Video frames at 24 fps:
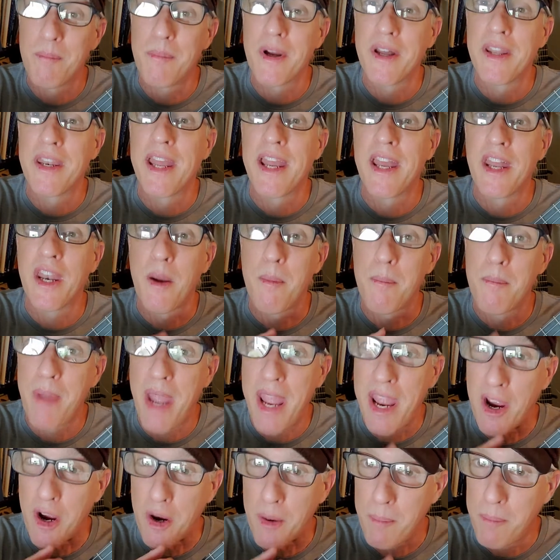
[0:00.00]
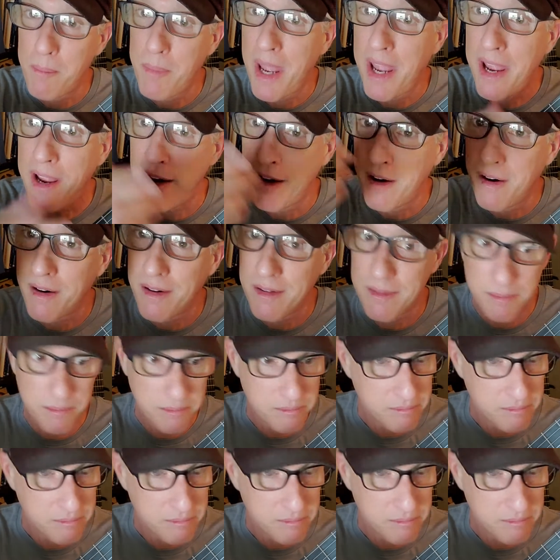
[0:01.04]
banana, pear, pear.